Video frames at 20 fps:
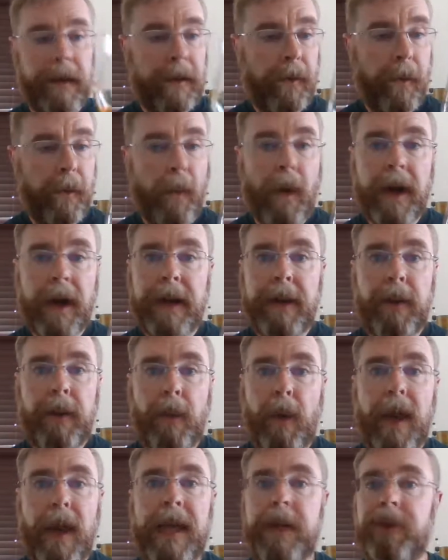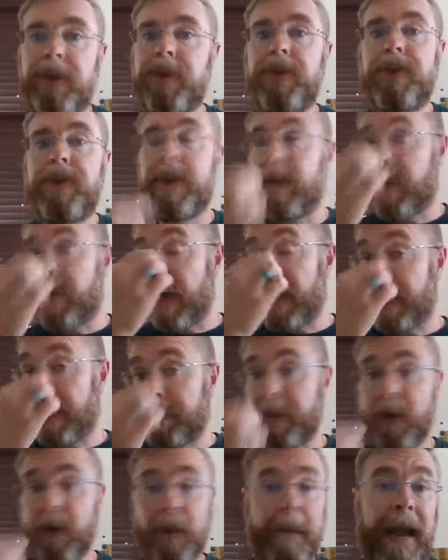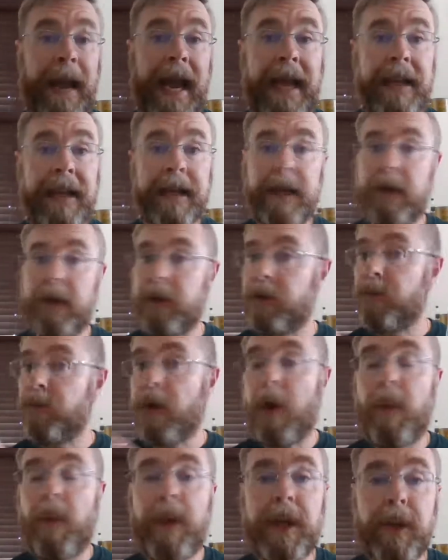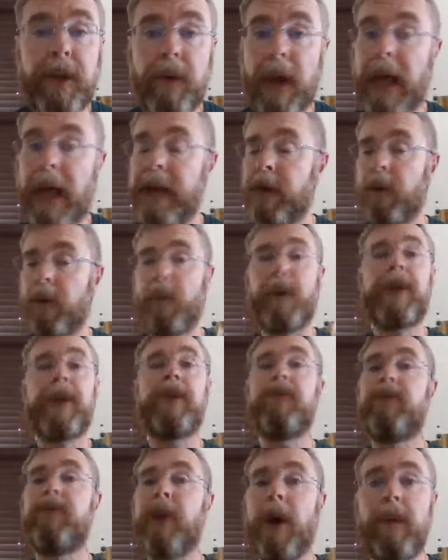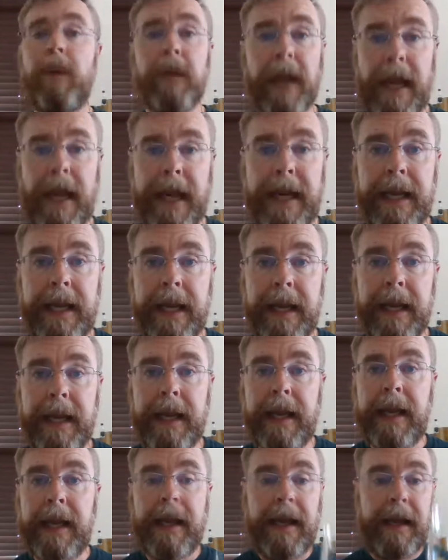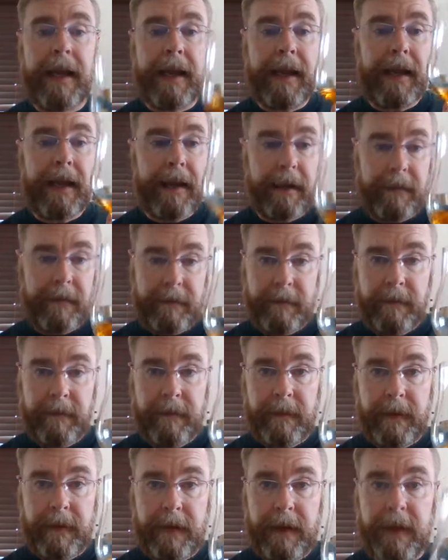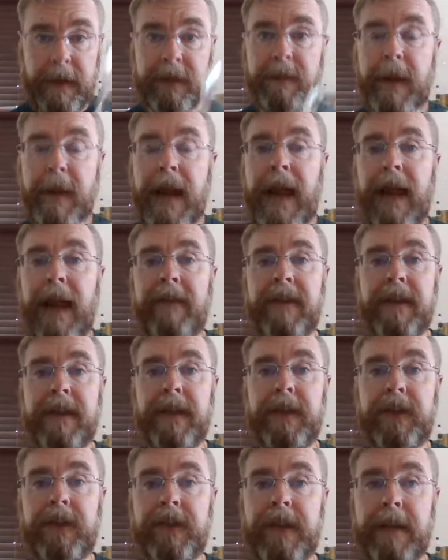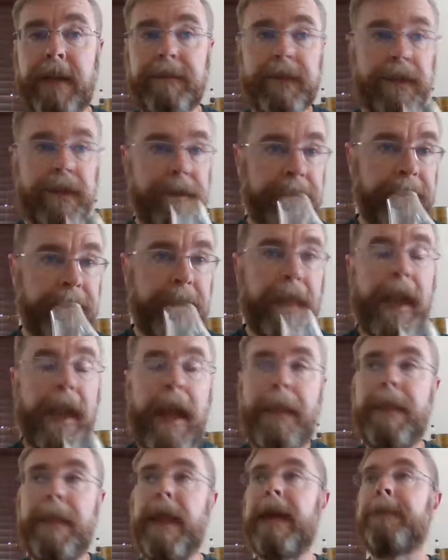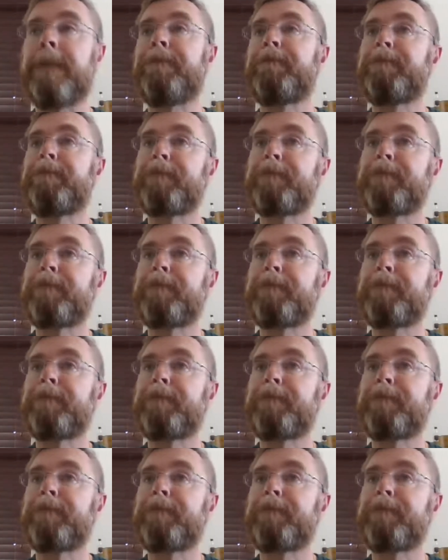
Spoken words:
one of the ways you develop your palate and you know what you like or what you don't like is by having these sips. And then